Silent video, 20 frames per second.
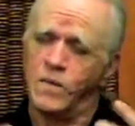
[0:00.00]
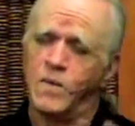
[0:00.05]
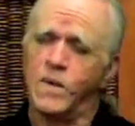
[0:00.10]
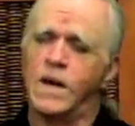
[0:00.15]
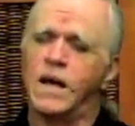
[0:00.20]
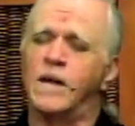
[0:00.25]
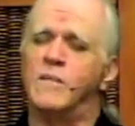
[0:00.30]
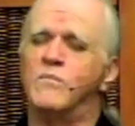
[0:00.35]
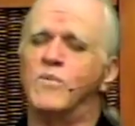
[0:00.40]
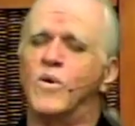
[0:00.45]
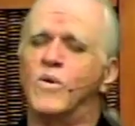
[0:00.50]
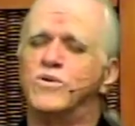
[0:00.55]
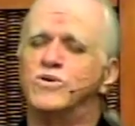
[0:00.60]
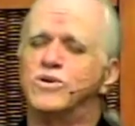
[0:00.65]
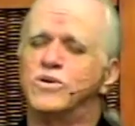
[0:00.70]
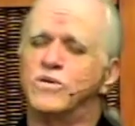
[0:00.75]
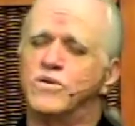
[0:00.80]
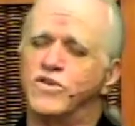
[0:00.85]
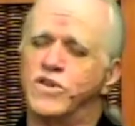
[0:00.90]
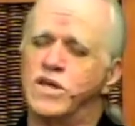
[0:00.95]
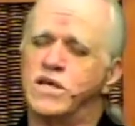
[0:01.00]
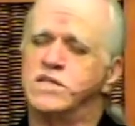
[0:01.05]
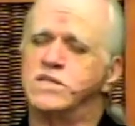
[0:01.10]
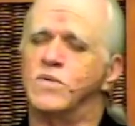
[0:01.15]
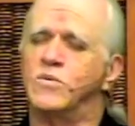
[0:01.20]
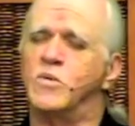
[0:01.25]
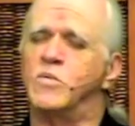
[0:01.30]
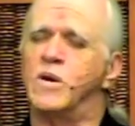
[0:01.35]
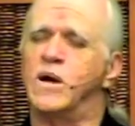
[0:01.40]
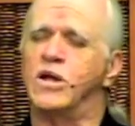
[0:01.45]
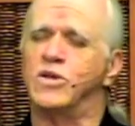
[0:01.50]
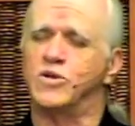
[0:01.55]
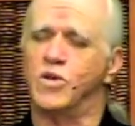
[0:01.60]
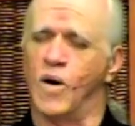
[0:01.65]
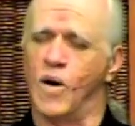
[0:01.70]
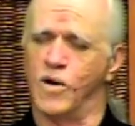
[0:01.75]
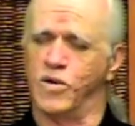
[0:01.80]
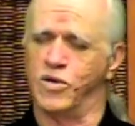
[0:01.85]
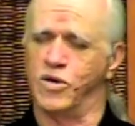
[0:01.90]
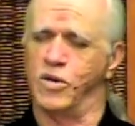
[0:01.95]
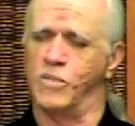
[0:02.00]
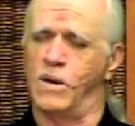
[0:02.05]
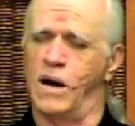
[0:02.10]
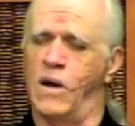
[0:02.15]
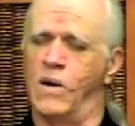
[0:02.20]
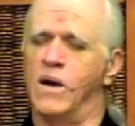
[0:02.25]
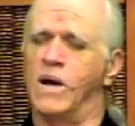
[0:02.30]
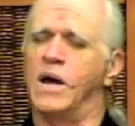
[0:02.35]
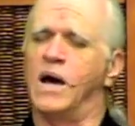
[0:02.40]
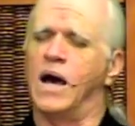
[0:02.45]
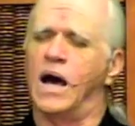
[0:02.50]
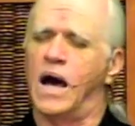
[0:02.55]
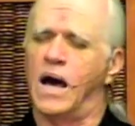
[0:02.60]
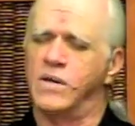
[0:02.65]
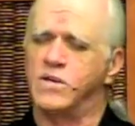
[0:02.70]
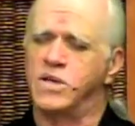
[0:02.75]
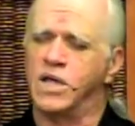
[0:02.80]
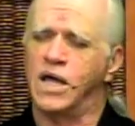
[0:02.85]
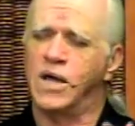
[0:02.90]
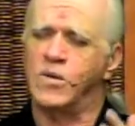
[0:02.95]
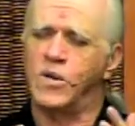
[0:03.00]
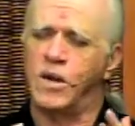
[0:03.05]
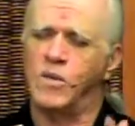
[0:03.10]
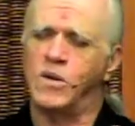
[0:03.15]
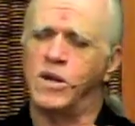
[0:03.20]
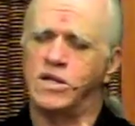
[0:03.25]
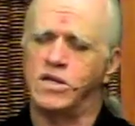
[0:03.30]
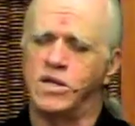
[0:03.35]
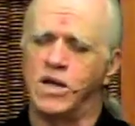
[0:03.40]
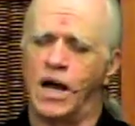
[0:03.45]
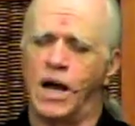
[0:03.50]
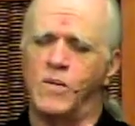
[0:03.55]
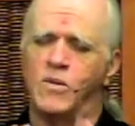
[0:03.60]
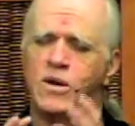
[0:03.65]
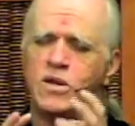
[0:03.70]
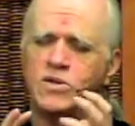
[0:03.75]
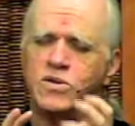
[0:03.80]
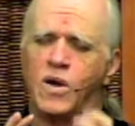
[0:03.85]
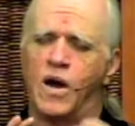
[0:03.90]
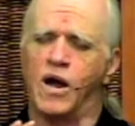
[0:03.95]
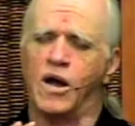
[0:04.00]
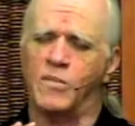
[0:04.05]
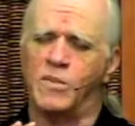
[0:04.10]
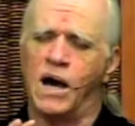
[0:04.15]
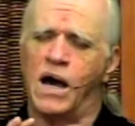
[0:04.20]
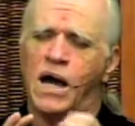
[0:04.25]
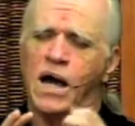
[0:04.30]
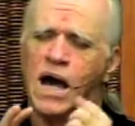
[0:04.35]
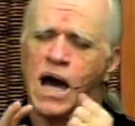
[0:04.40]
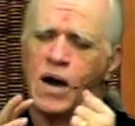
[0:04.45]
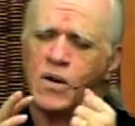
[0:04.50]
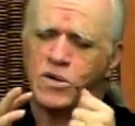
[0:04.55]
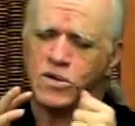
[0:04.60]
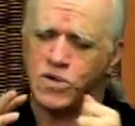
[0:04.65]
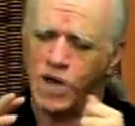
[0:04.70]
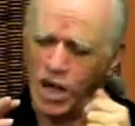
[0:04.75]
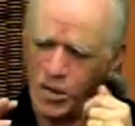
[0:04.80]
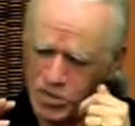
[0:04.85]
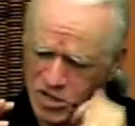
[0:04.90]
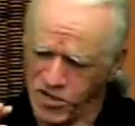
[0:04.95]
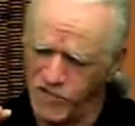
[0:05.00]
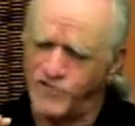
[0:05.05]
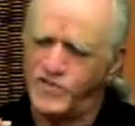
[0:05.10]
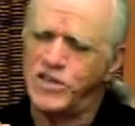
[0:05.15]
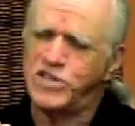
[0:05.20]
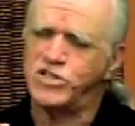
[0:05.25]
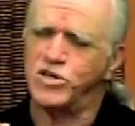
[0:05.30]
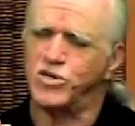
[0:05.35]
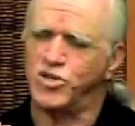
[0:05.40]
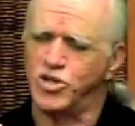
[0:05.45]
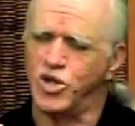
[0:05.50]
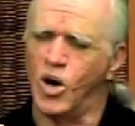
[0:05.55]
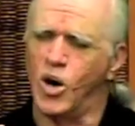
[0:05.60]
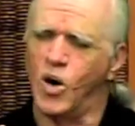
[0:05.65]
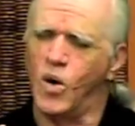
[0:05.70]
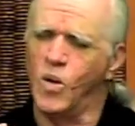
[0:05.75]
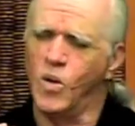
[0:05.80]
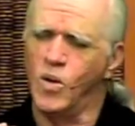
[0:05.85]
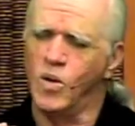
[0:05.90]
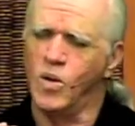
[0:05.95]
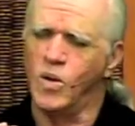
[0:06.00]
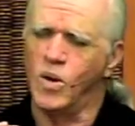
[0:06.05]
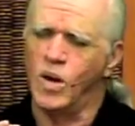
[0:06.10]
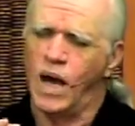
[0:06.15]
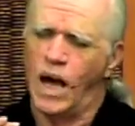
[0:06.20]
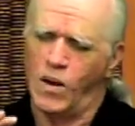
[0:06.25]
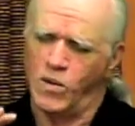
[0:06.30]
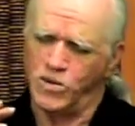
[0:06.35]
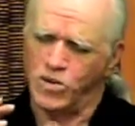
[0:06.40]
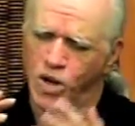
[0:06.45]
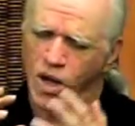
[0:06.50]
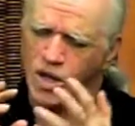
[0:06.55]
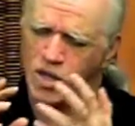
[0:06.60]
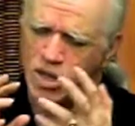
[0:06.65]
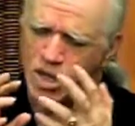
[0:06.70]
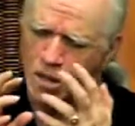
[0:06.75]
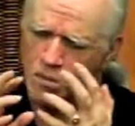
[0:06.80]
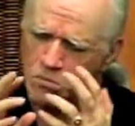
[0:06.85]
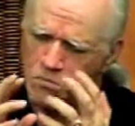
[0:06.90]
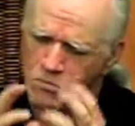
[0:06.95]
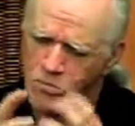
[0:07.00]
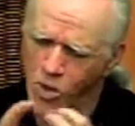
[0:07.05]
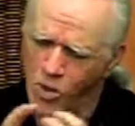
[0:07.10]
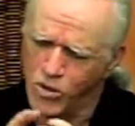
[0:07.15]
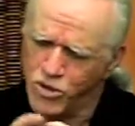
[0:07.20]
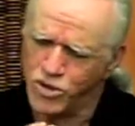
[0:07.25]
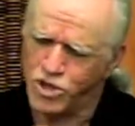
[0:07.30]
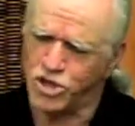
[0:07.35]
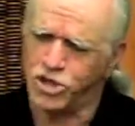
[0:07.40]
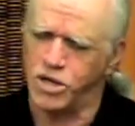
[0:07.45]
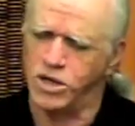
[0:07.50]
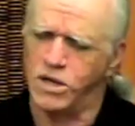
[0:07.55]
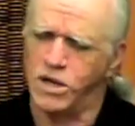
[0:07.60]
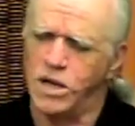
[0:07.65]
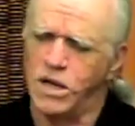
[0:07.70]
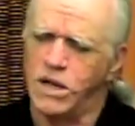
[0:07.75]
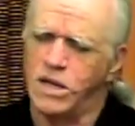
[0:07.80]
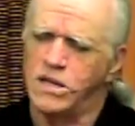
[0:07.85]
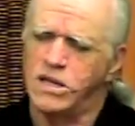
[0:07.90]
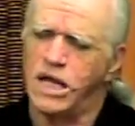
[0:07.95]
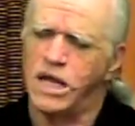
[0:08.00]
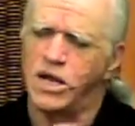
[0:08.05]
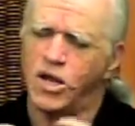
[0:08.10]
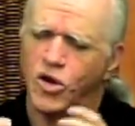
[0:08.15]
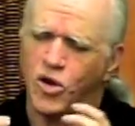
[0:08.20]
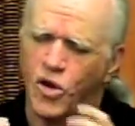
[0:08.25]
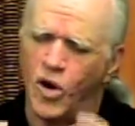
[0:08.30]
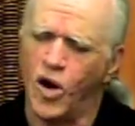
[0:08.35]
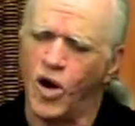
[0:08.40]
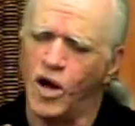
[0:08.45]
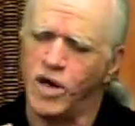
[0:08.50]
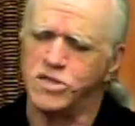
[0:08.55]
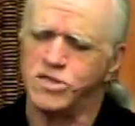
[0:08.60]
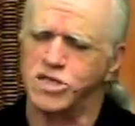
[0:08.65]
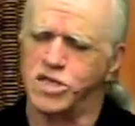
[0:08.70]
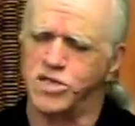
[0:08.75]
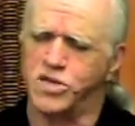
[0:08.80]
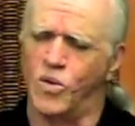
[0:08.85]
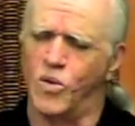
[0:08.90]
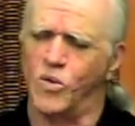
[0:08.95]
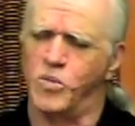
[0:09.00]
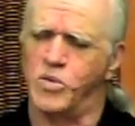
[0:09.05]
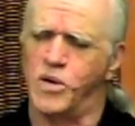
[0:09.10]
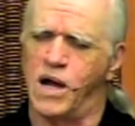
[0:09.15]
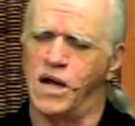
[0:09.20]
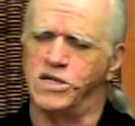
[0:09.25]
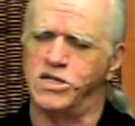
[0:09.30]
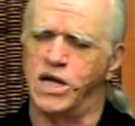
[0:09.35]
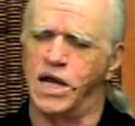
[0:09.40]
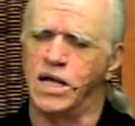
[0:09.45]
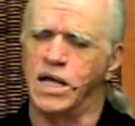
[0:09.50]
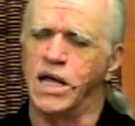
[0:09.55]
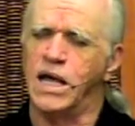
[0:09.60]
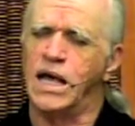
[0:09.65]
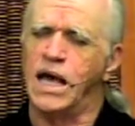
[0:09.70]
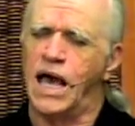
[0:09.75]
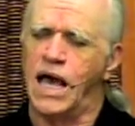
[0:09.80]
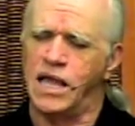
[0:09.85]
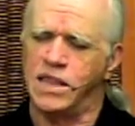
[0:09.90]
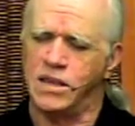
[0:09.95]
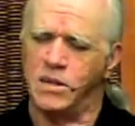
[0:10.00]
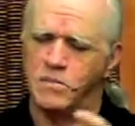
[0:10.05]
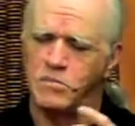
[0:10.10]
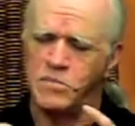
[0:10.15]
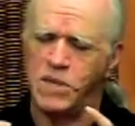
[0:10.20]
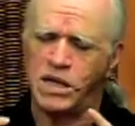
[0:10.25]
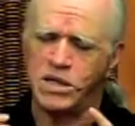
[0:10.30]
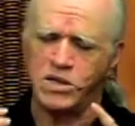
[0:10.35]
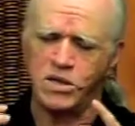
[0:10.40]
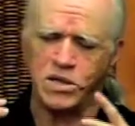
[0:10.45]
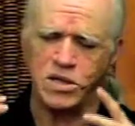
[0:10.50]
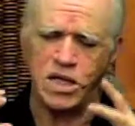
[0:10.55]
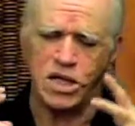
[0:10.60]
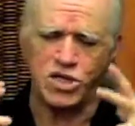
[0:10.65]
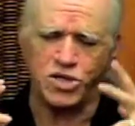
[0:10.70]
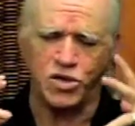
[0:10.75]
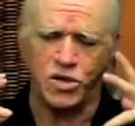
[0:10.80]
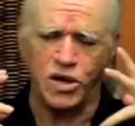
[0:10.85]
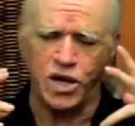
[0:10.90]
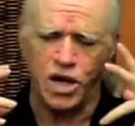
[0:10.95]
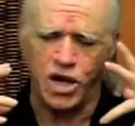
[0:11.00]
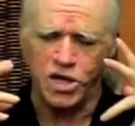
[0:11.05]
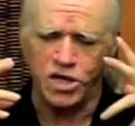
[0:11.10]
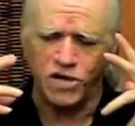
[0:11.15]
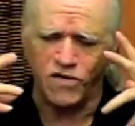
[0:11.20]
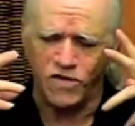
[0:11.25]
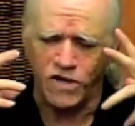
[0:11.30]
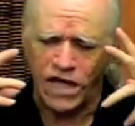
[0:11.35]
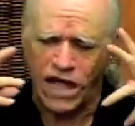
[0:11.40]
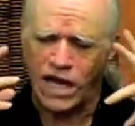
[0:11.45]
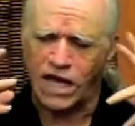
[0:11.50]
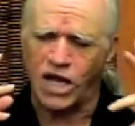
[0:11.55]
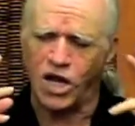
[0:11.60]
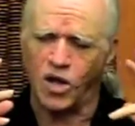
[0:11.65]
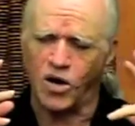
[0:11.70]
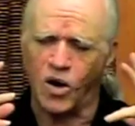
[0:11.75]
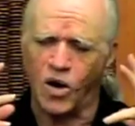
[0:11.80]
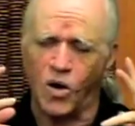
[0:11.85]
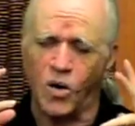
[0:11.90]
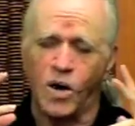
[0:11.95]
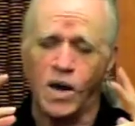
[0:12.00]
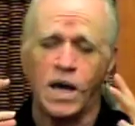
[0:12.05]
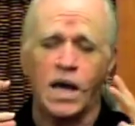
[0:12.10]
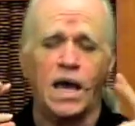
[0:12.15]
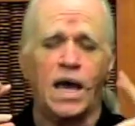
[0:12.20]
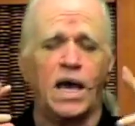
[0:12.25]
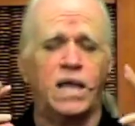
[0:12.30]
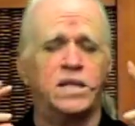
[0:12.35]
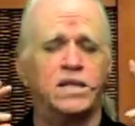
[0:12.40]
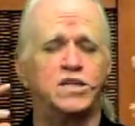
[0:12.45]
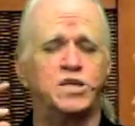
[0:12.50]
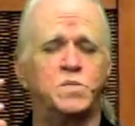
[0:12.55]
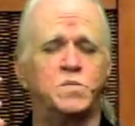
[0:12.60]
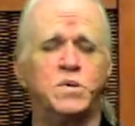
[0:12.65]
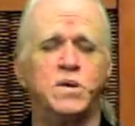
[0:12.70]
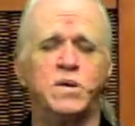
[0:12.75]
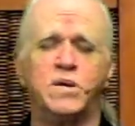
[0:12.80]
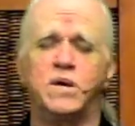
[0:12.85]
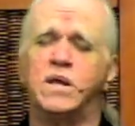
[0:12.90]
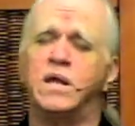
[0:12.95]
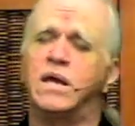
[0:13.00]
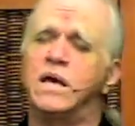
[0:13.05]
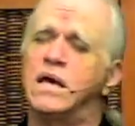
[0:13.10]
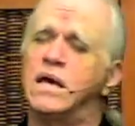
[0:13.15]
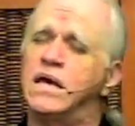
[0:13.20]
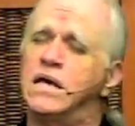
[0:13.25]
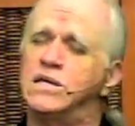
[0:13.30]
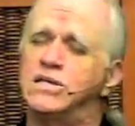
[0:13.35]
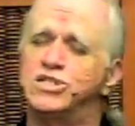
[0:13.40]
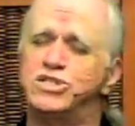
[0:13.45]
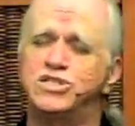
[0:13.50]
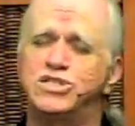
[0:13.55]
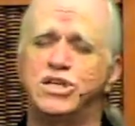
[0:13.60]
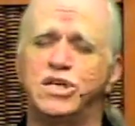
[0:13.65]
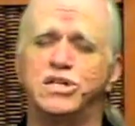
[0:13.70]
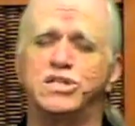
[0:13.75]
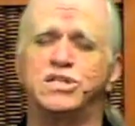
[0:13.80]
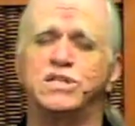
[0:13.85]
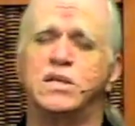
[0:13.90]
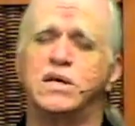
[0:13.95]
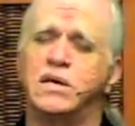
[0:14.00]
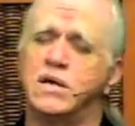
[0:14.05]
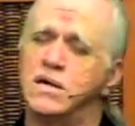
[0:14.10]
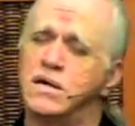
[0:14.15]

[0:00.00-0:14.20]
got emotional things that we want to talk to you about. I tell you what I want to talk about. I want to talk about the physical toe. I want to talk about the emotion that caused this whole project, and the mental that you've let it go, and the spirit is just